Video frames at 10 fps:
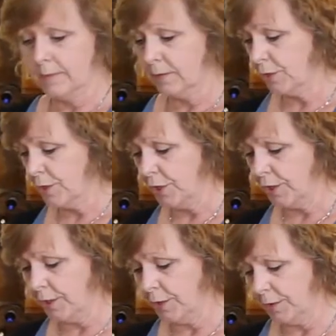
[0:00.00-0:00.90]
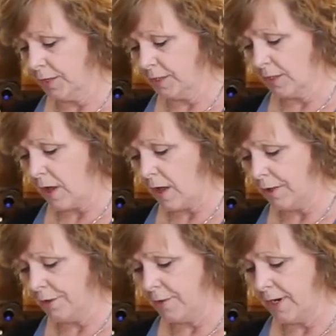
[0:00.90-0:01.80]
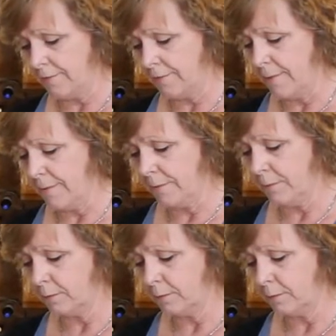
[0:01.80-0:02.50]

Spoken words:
So you're going to do this to all 3 of them.